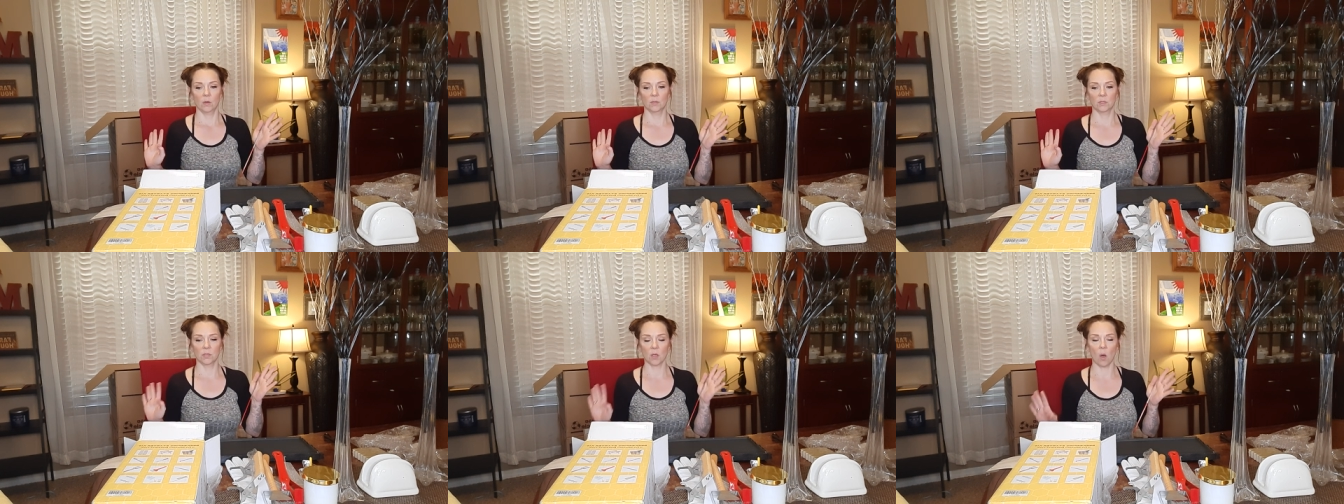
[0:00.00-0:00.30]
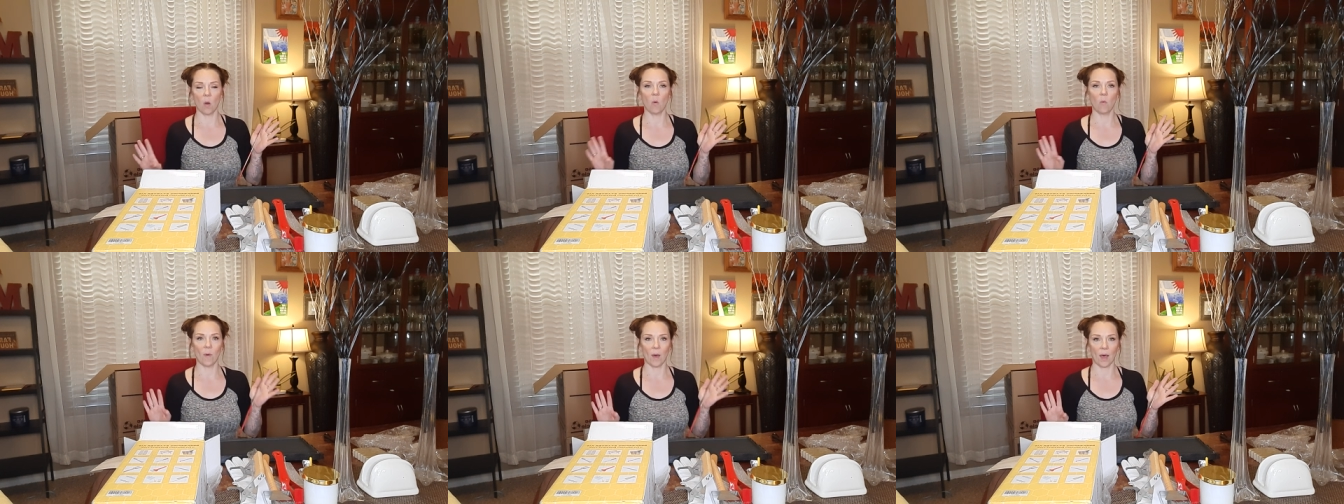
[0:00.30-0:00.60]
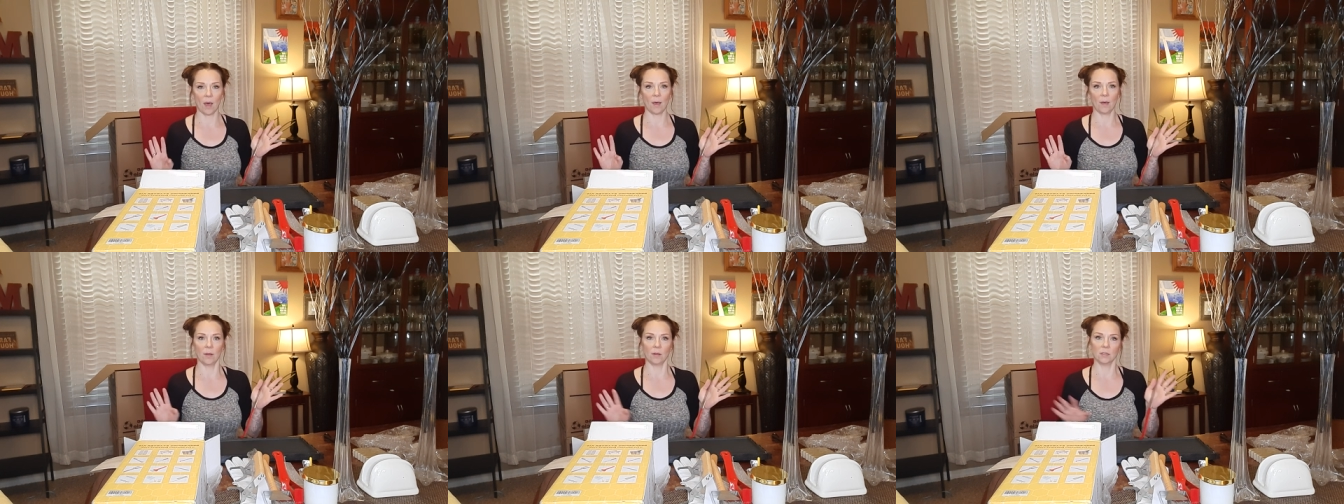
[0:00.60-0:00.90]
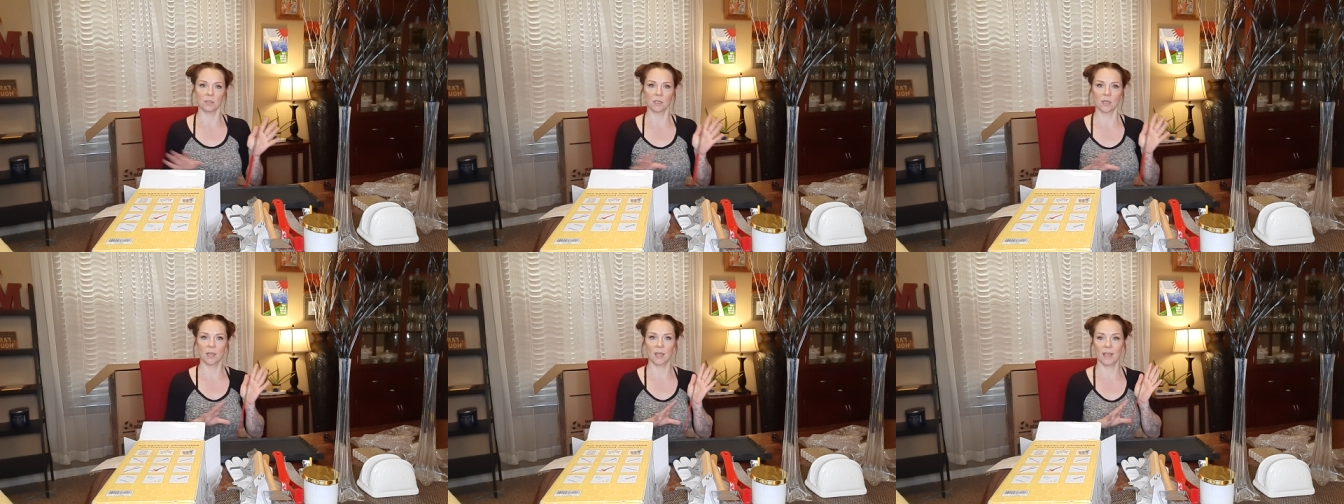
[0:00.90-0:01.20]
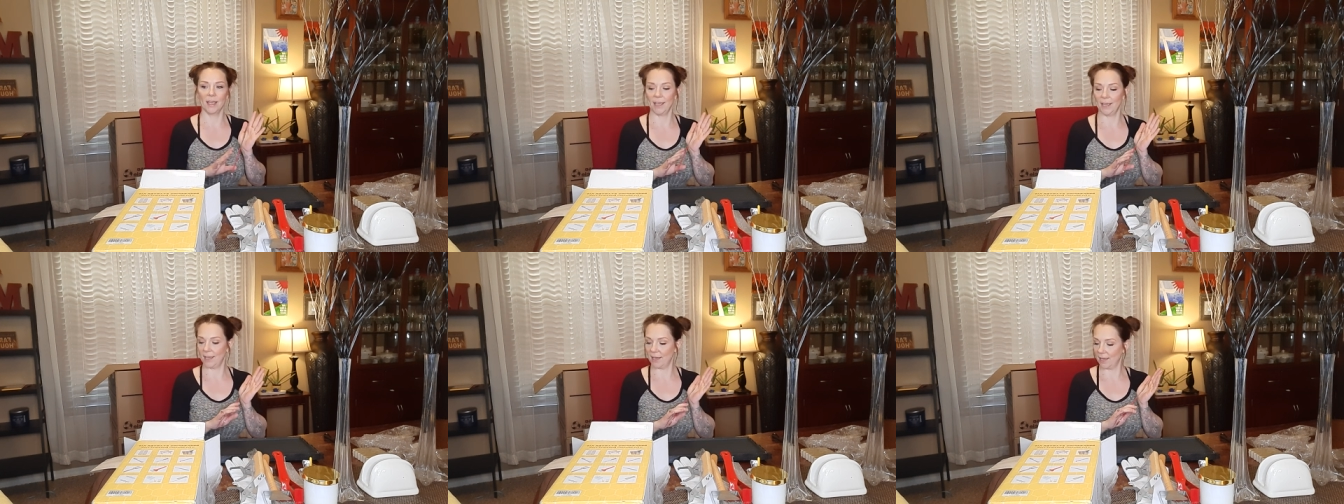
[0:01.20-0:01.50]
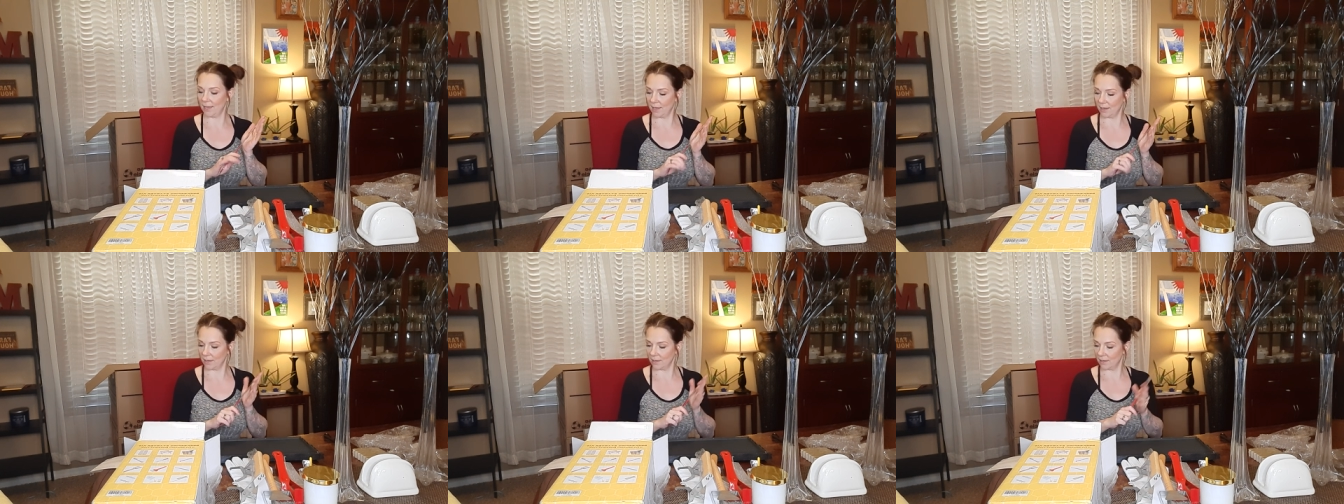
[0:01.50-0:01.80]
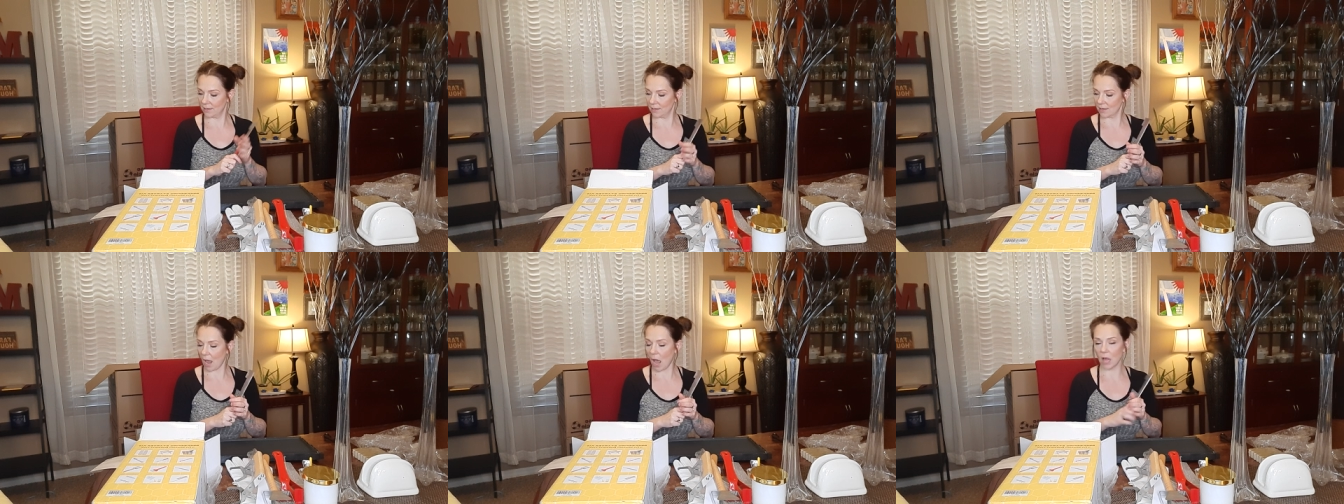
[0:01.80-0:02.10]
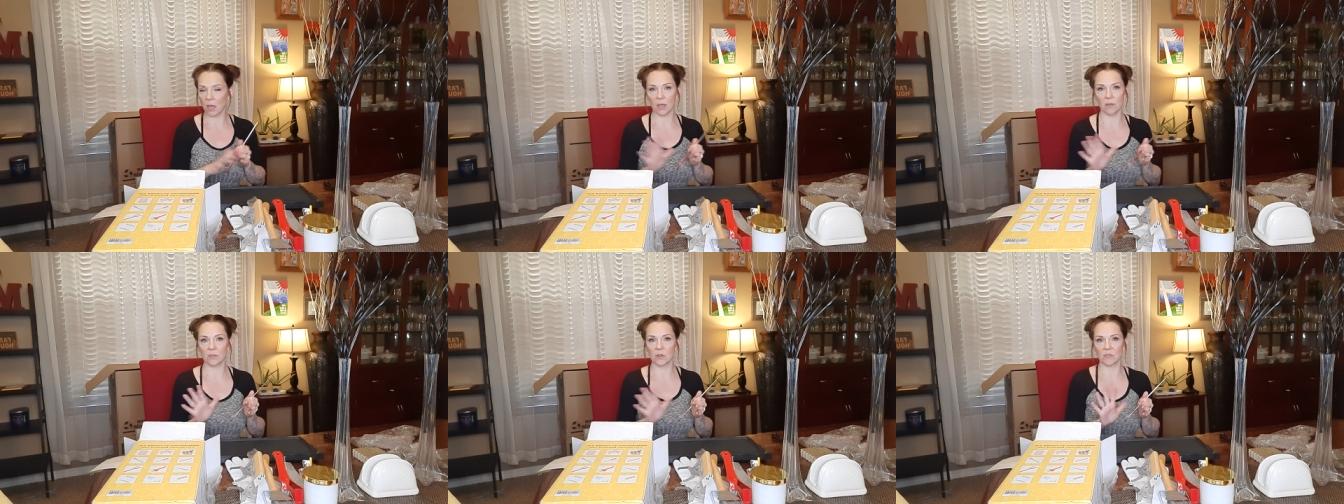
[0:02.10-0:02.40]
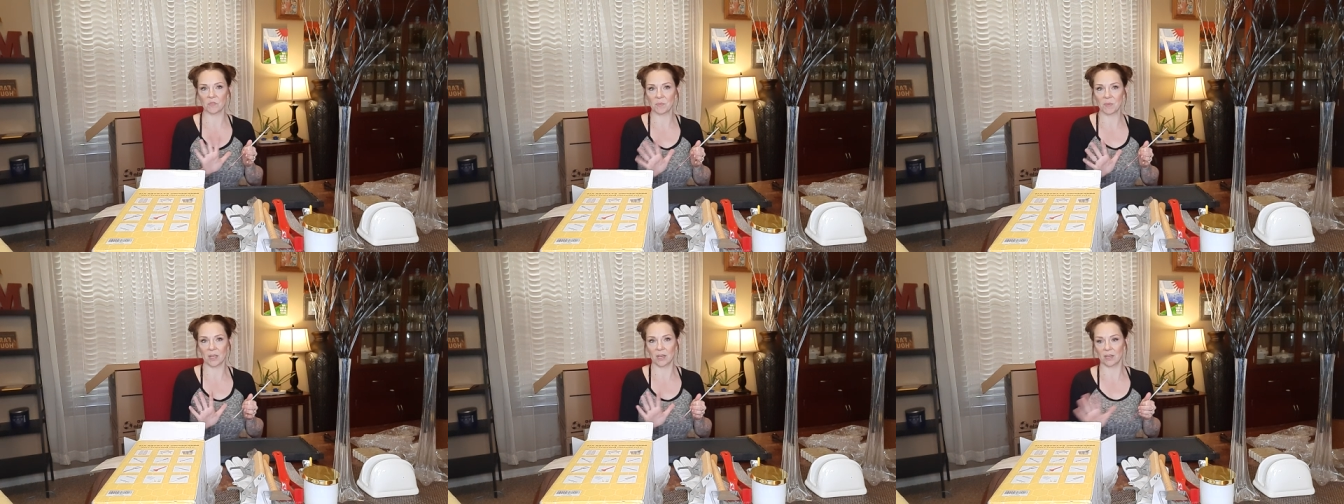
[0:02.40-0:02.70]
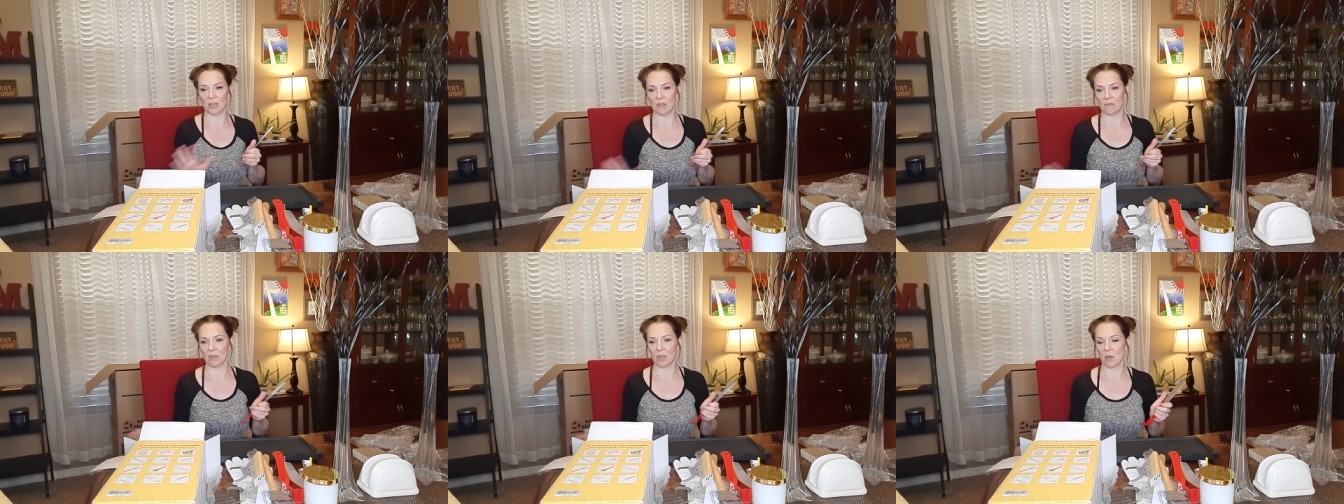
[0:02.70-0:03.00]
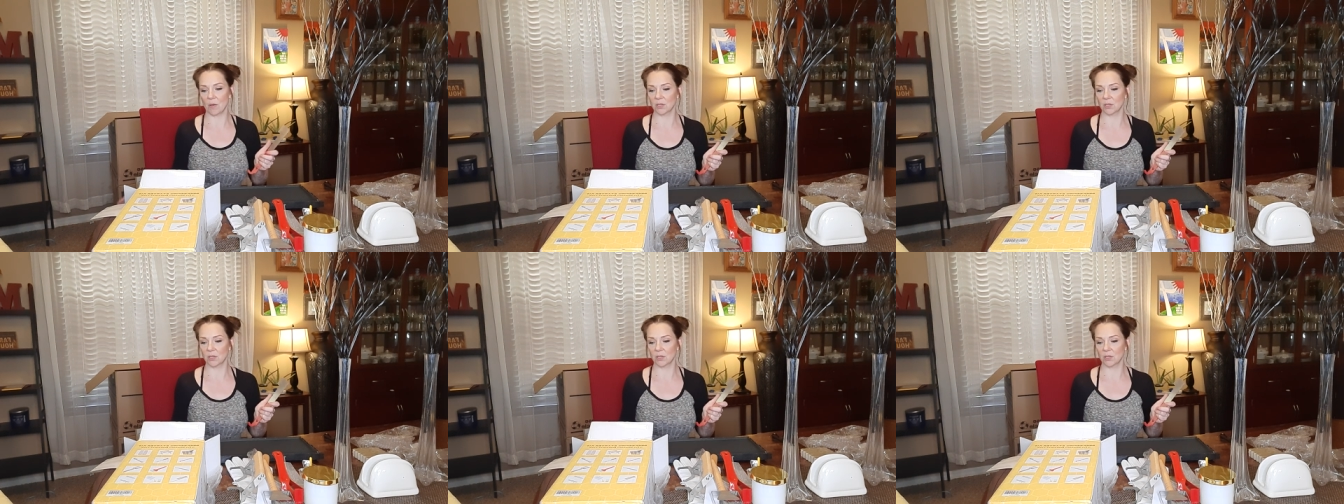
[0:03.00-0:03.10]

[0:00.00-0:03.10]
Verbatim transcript: so wild and I loved every minute of it.